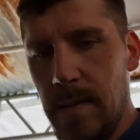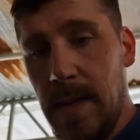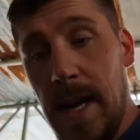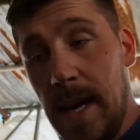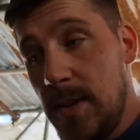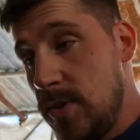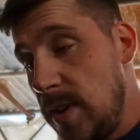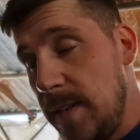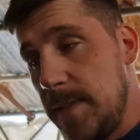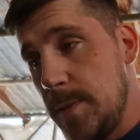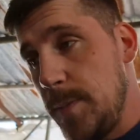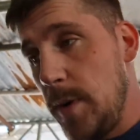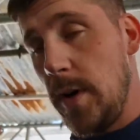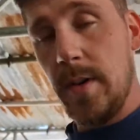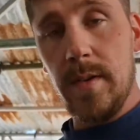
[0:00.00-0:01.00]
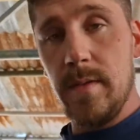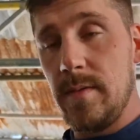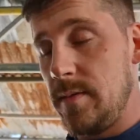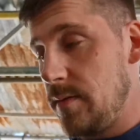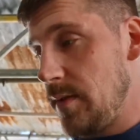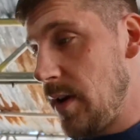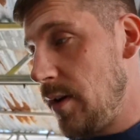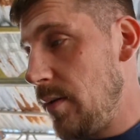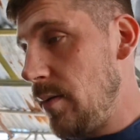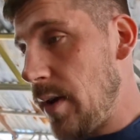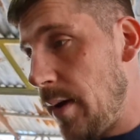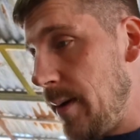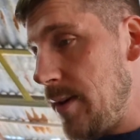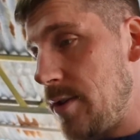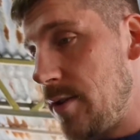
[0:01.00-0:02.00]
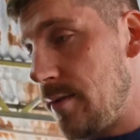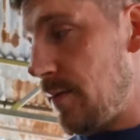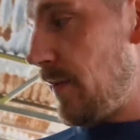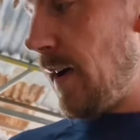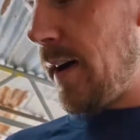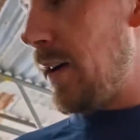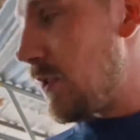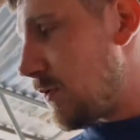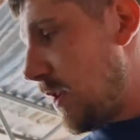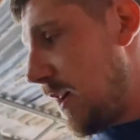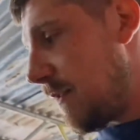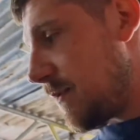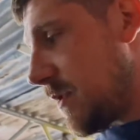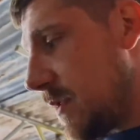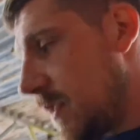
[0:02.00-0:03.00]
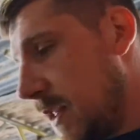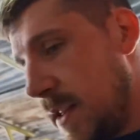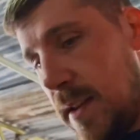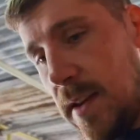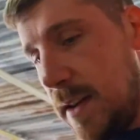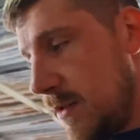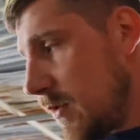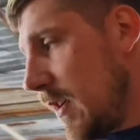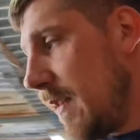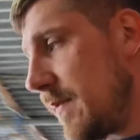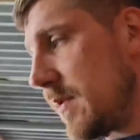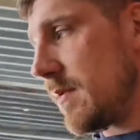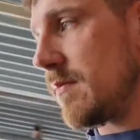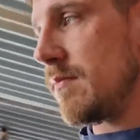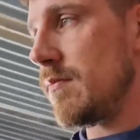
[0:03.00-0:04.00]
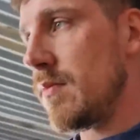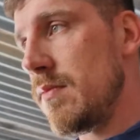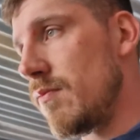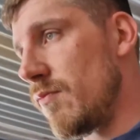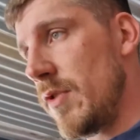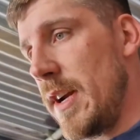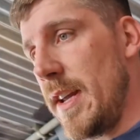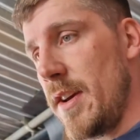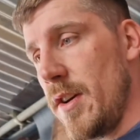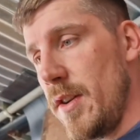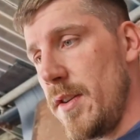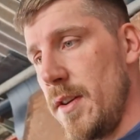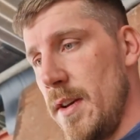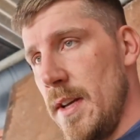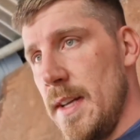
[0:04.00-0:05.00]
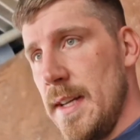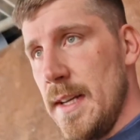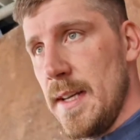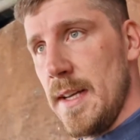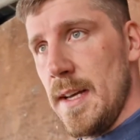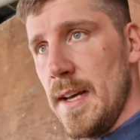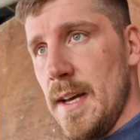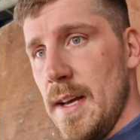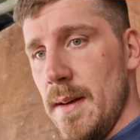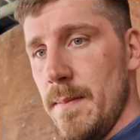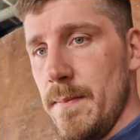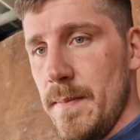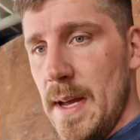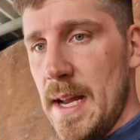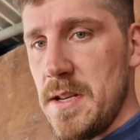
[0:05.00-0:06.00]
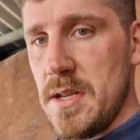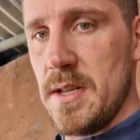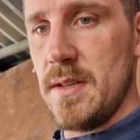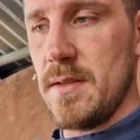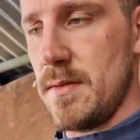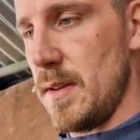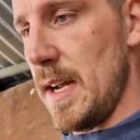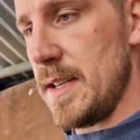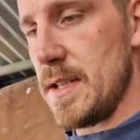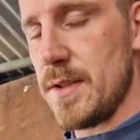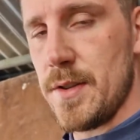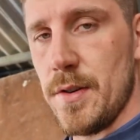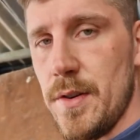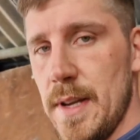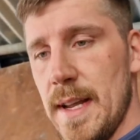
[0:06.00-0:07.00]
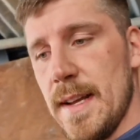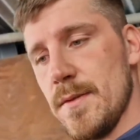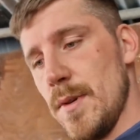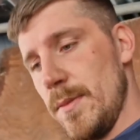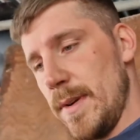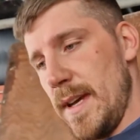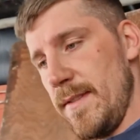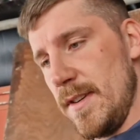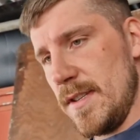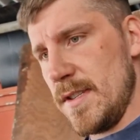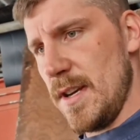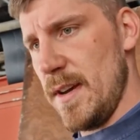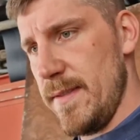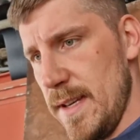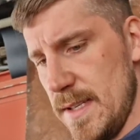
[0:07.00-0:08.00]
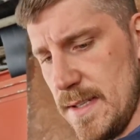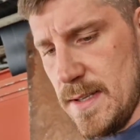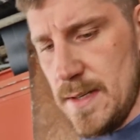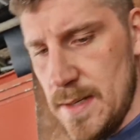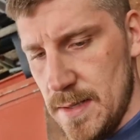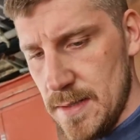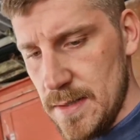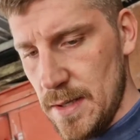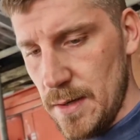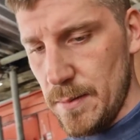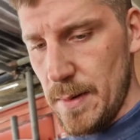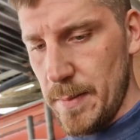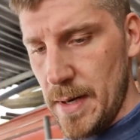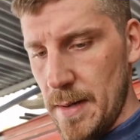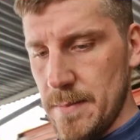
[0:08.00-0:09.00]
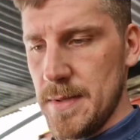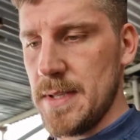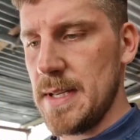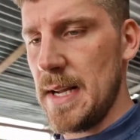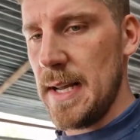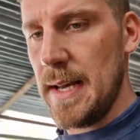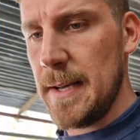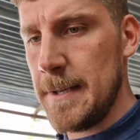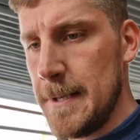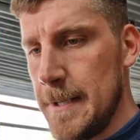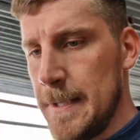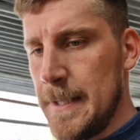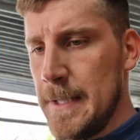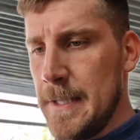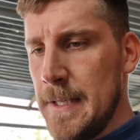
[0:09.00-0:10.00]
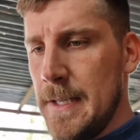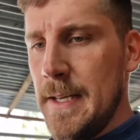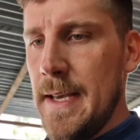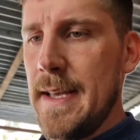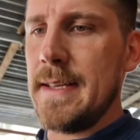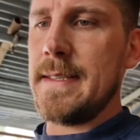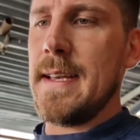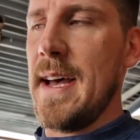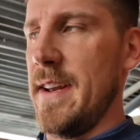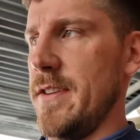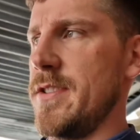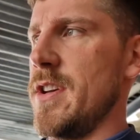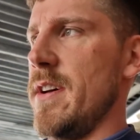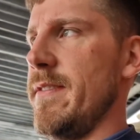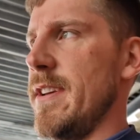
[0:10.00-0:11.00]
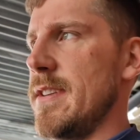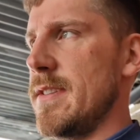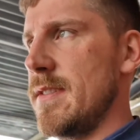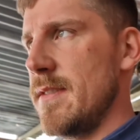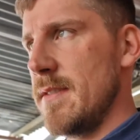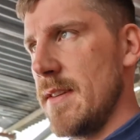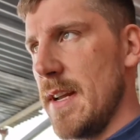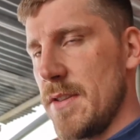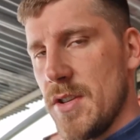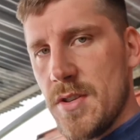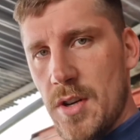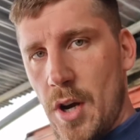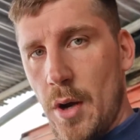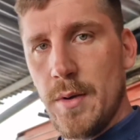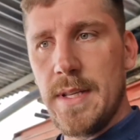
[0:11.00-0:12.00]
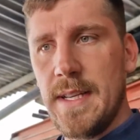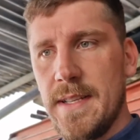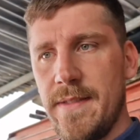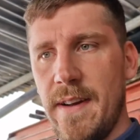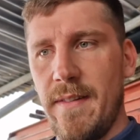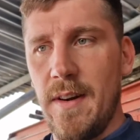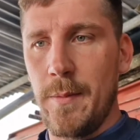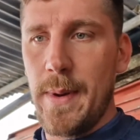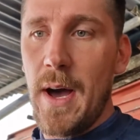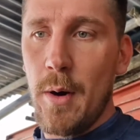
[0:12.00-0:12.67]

But yeah, it drives spot on. No issues with how it drives. It drives really good. Engine's good in it. That's why I'm going to give it a service. So when we come to sell it, it's had a service, and that just goes in its favour a little bit.